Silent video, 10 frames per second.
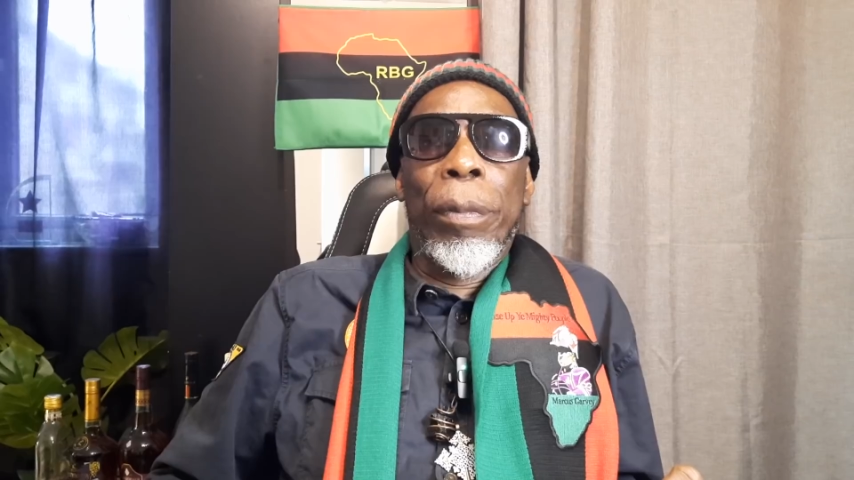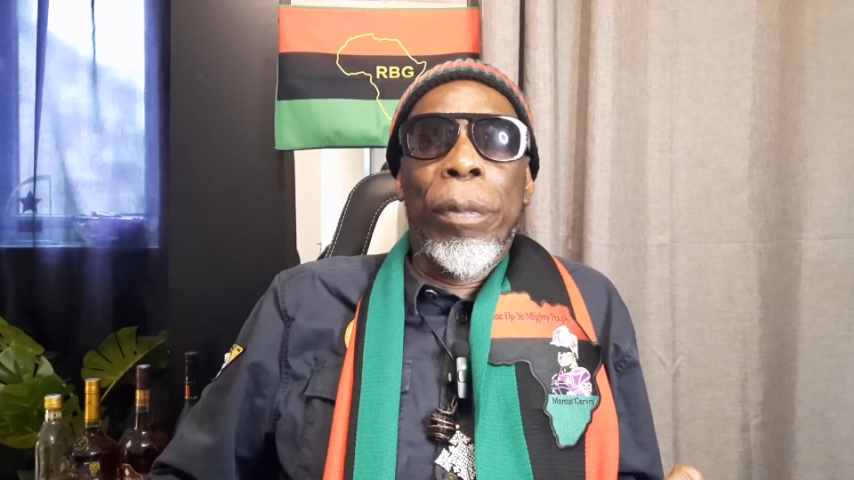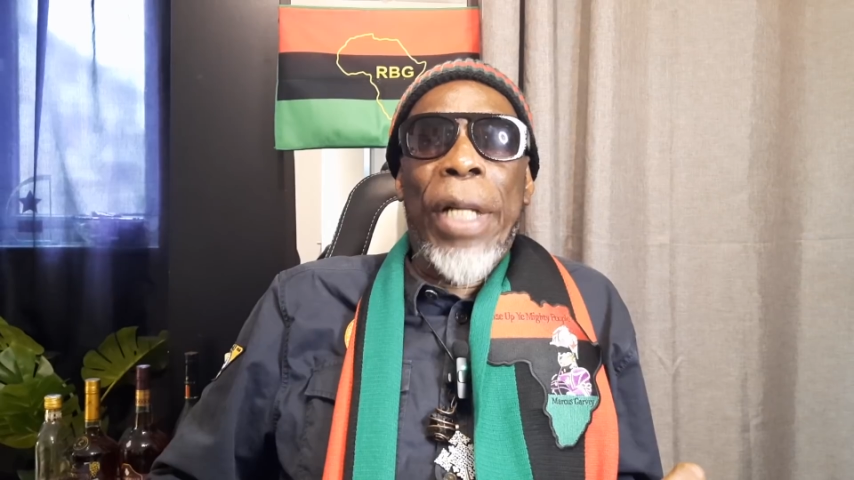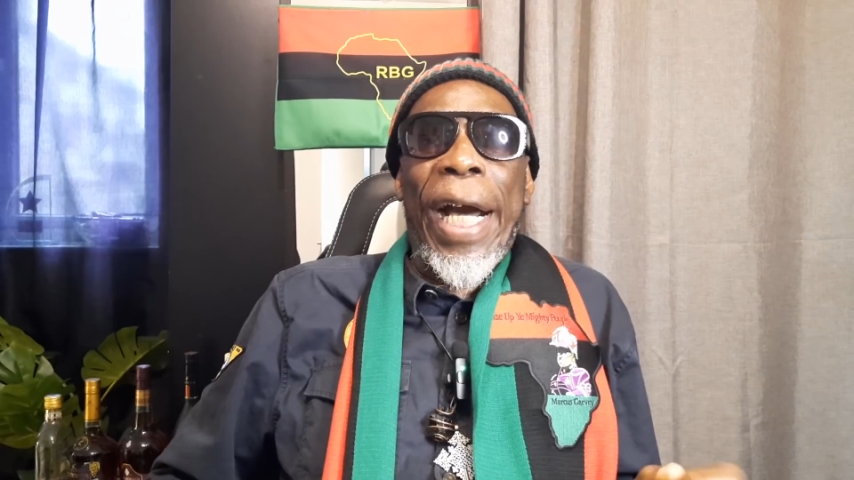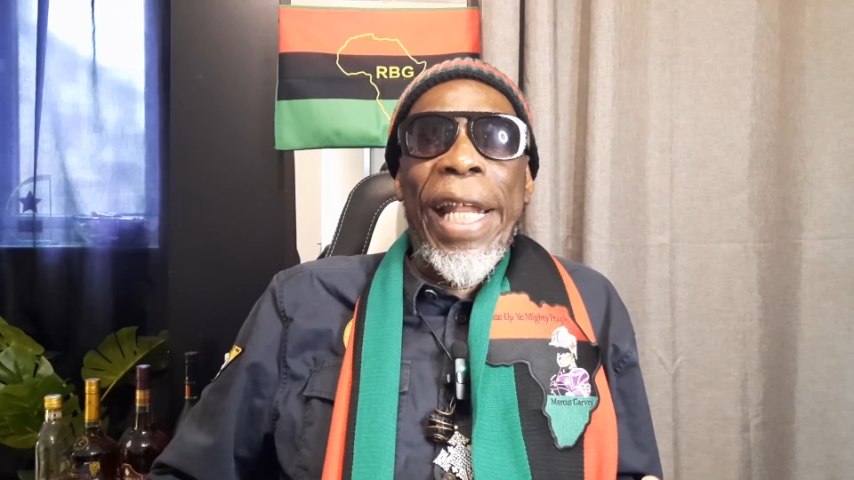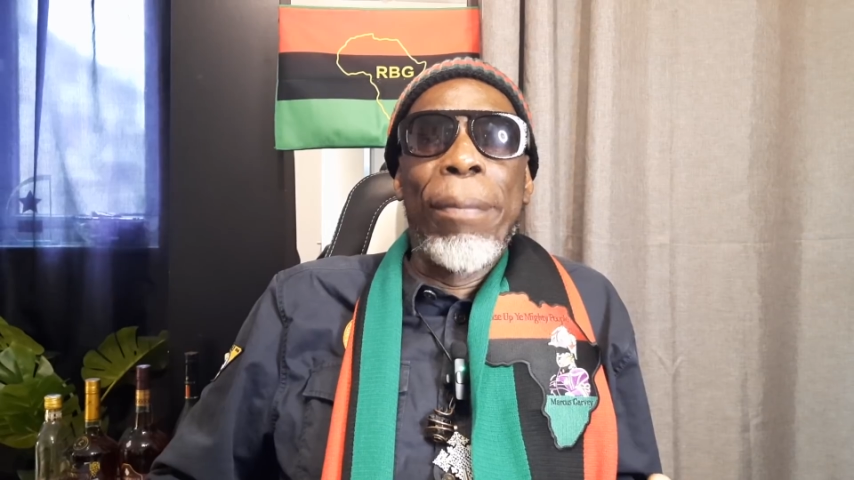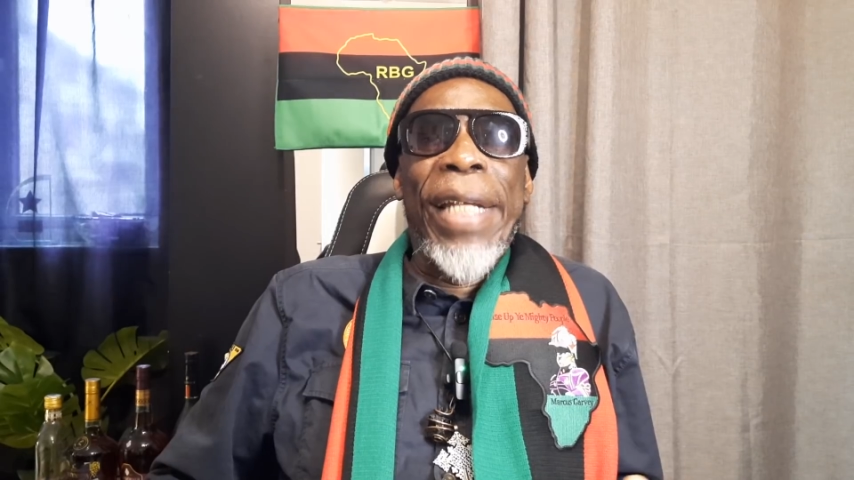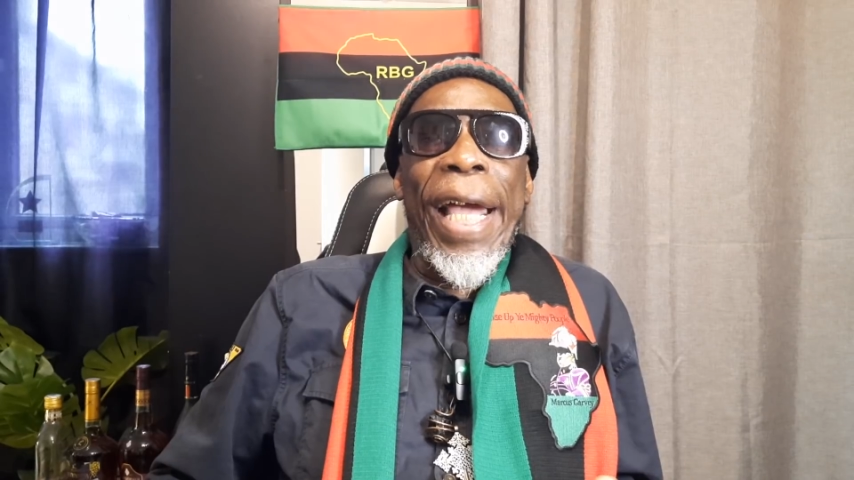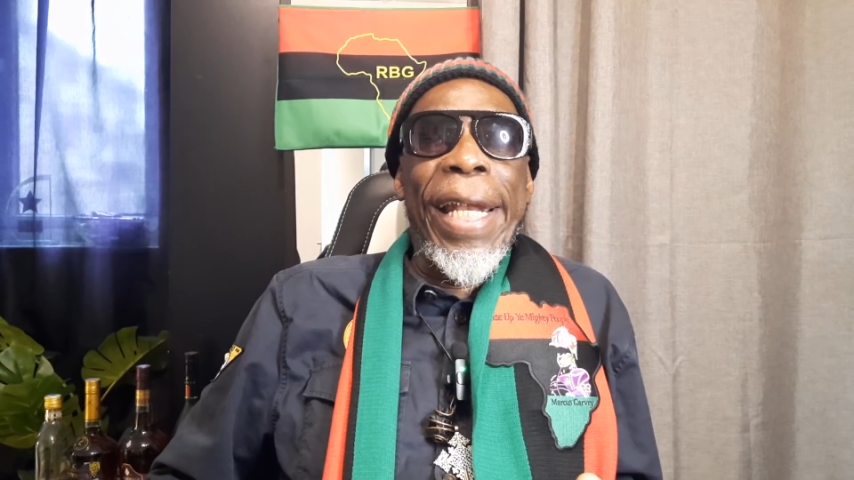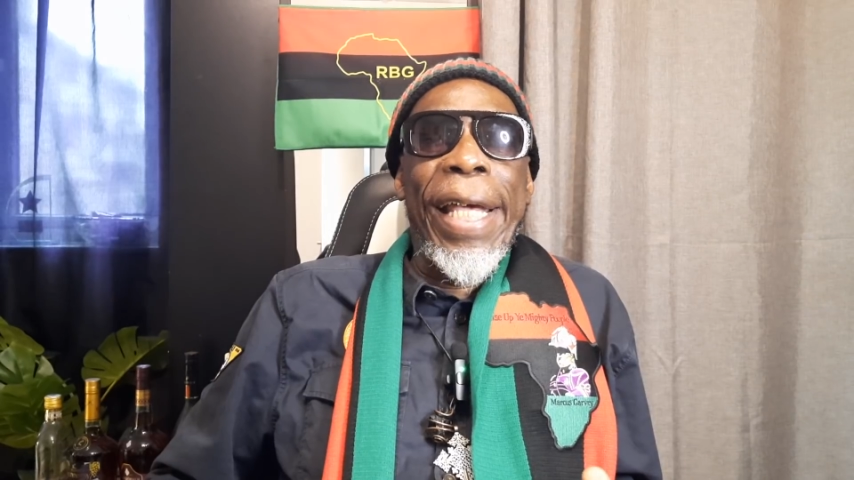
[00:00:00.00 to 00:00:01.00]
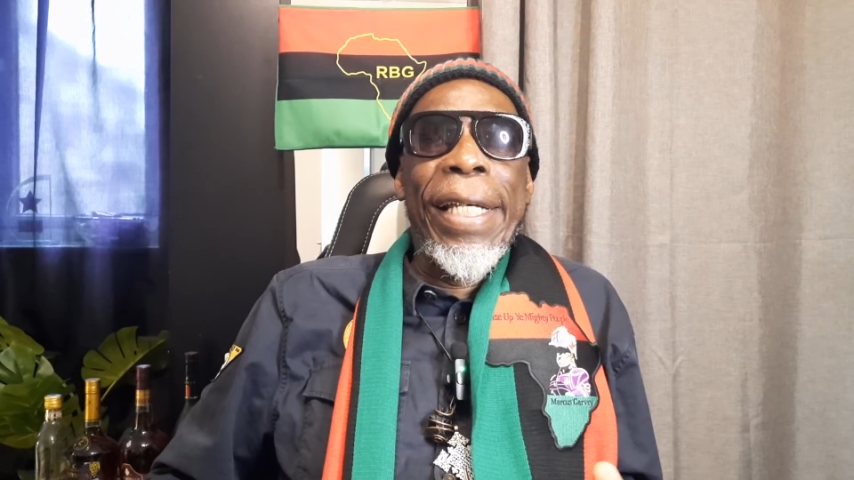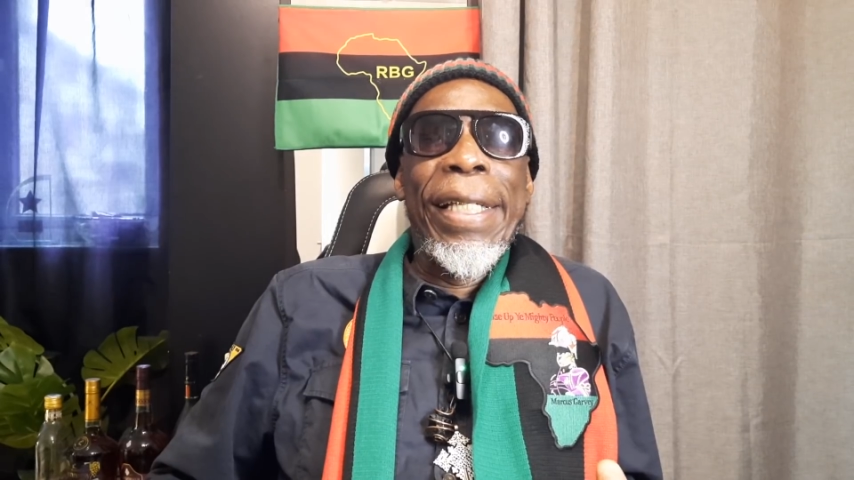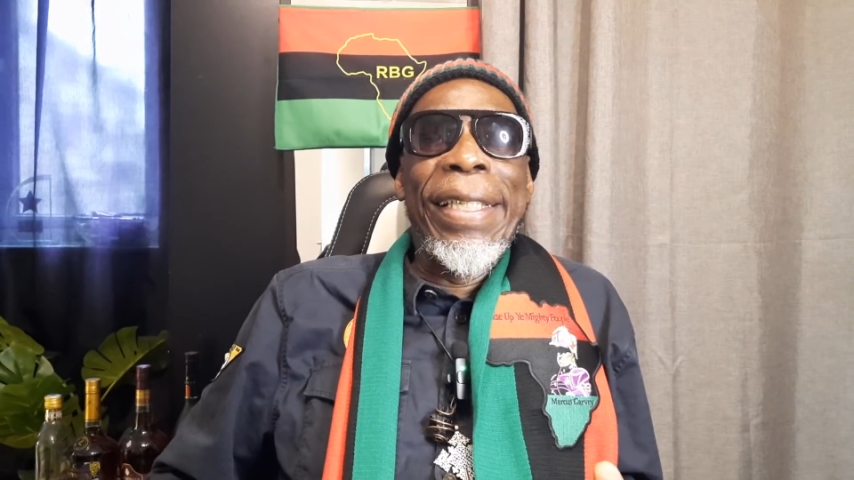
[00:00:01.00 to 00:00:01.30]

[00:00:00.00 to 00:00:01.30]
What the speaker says: Because them time the